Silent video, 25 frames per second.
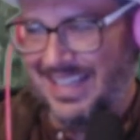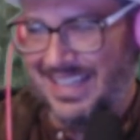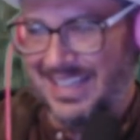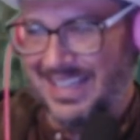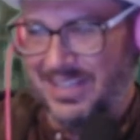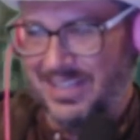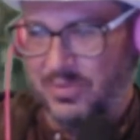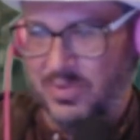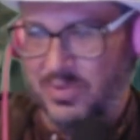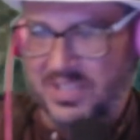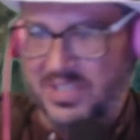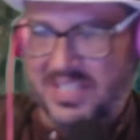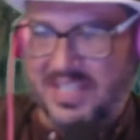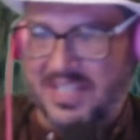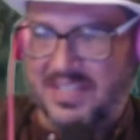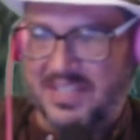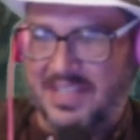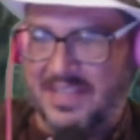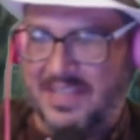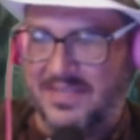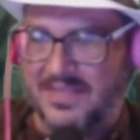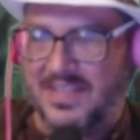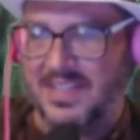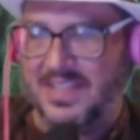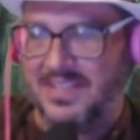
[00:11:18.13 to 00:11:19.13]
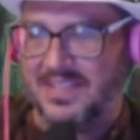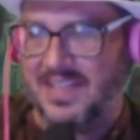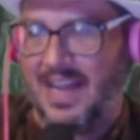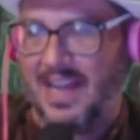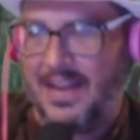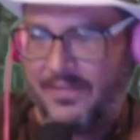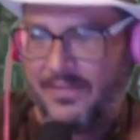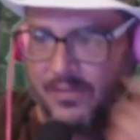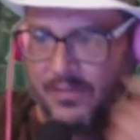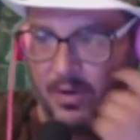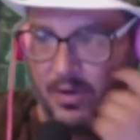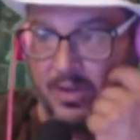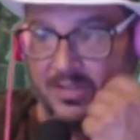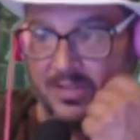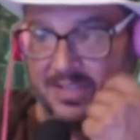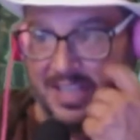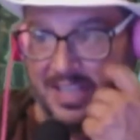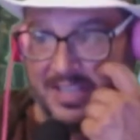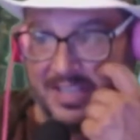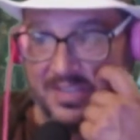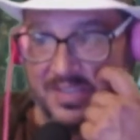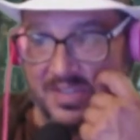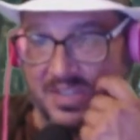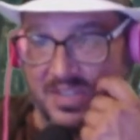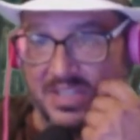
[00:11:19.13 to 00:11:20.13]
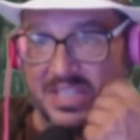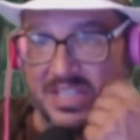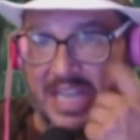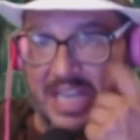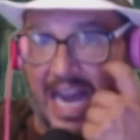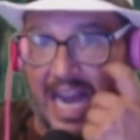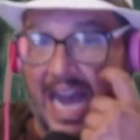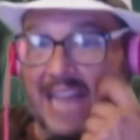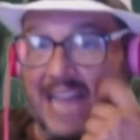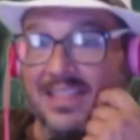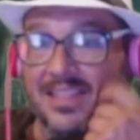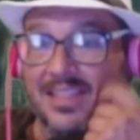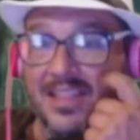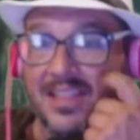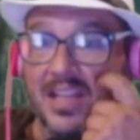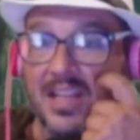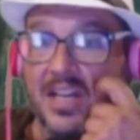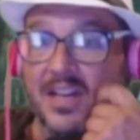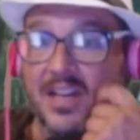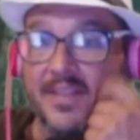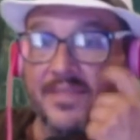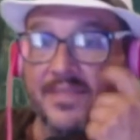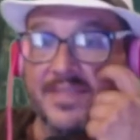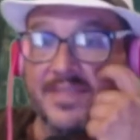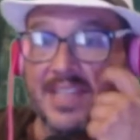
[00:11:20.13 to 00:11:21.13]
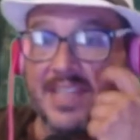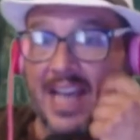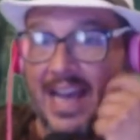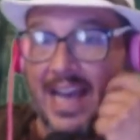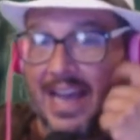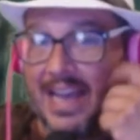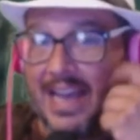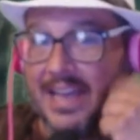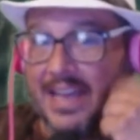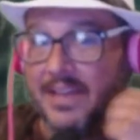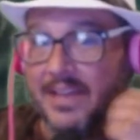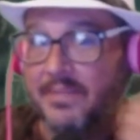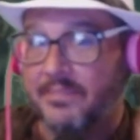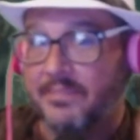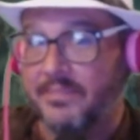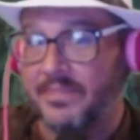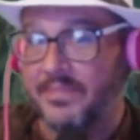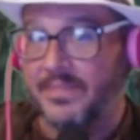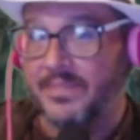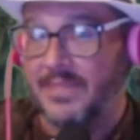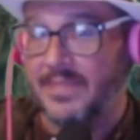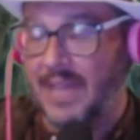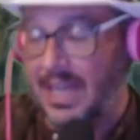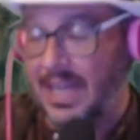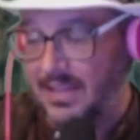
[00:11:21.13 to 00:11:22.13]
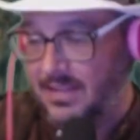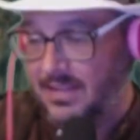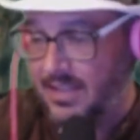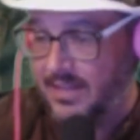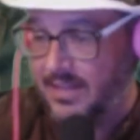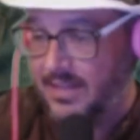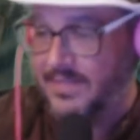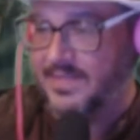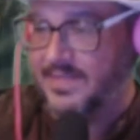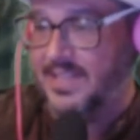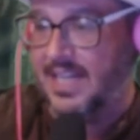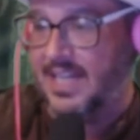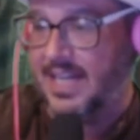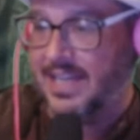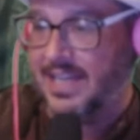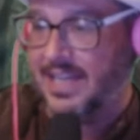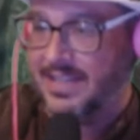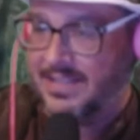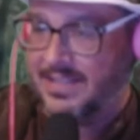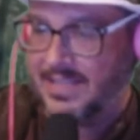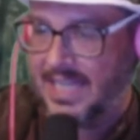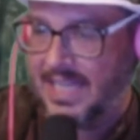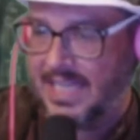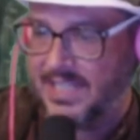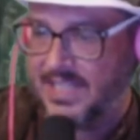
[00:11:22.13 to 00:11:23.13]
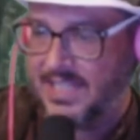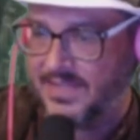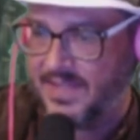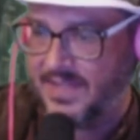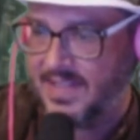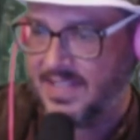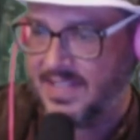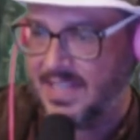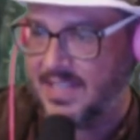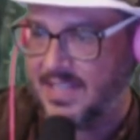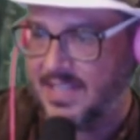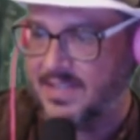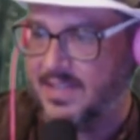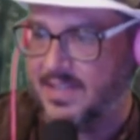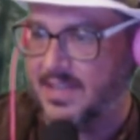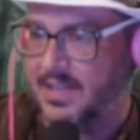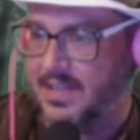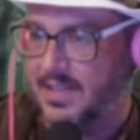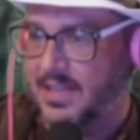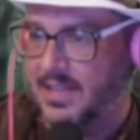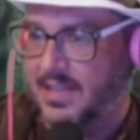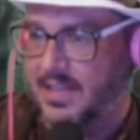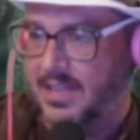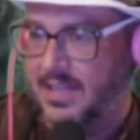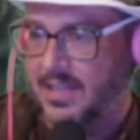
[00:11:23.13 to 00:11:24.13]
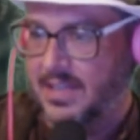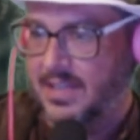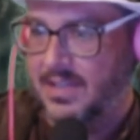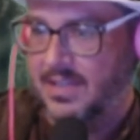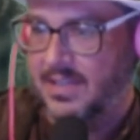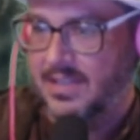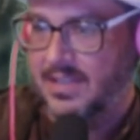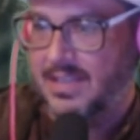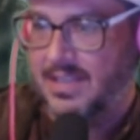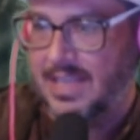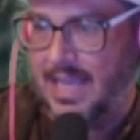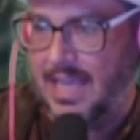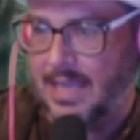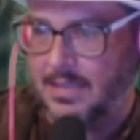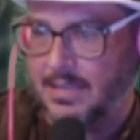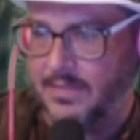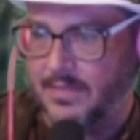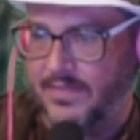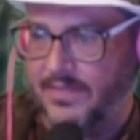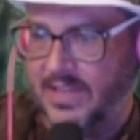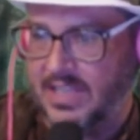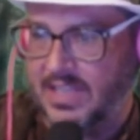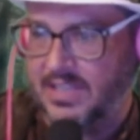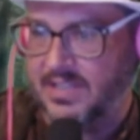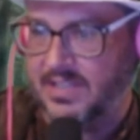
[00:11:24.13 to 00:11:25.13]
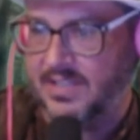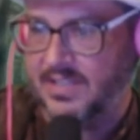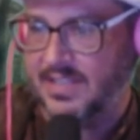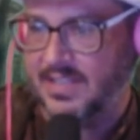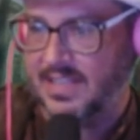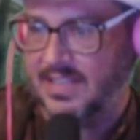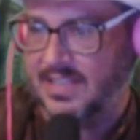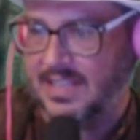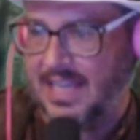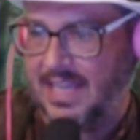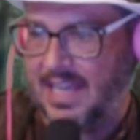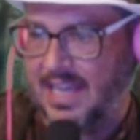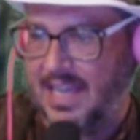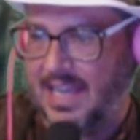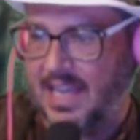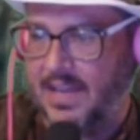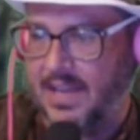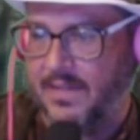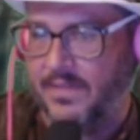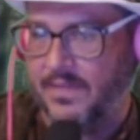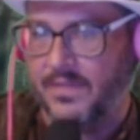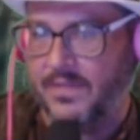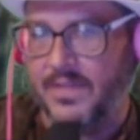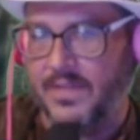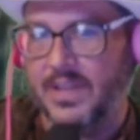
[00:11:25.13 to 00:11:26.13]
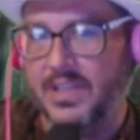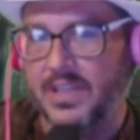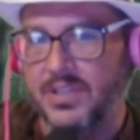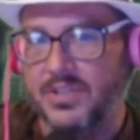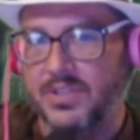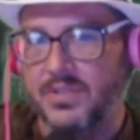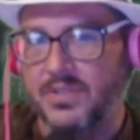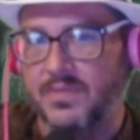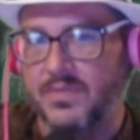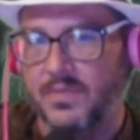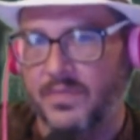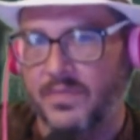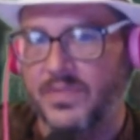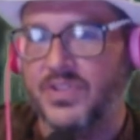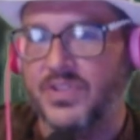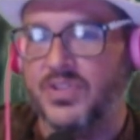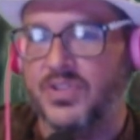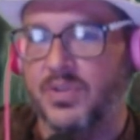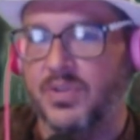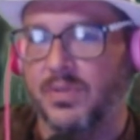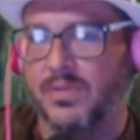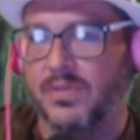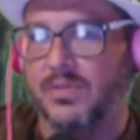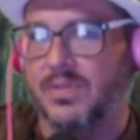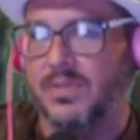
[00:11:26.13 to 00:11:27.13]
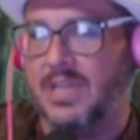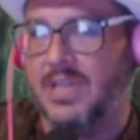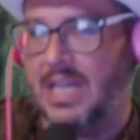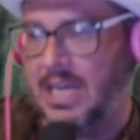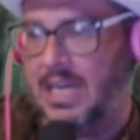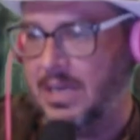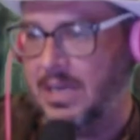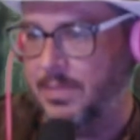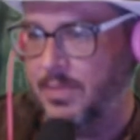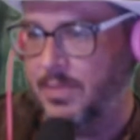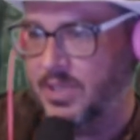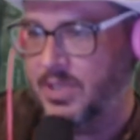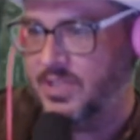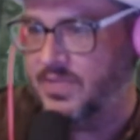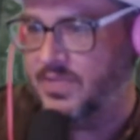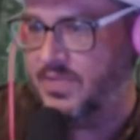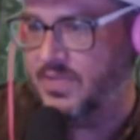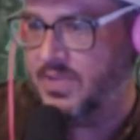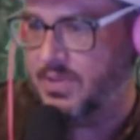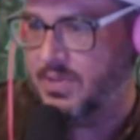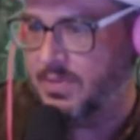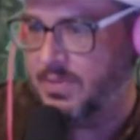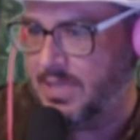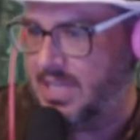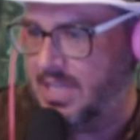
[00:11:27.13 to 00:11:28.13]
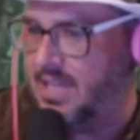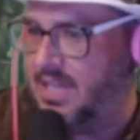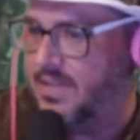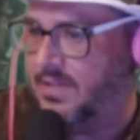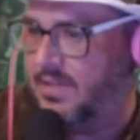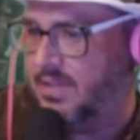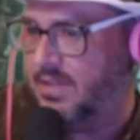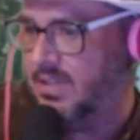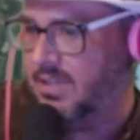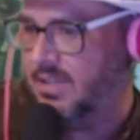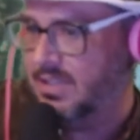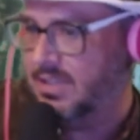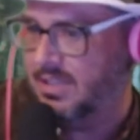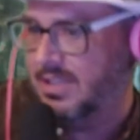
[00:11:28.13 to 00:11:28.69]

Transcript: Whiskey Steve says Thai frog legs are good. I love Thai. Thai is fantastic. Captivania says, I hate fish. Fish don't care much for you either.